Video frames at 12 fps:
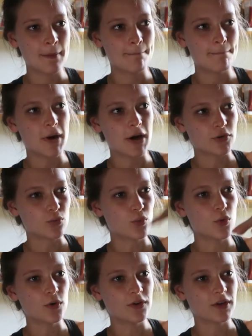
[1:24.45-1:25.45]
much
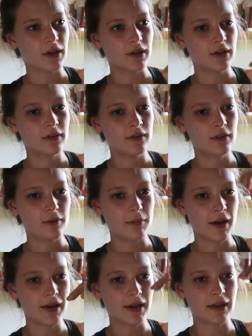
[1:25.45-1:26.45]
water to a
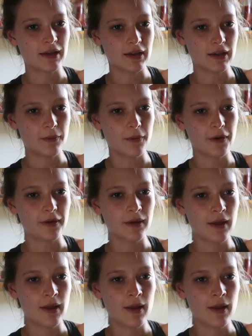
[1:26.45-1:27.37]
bucket that you want,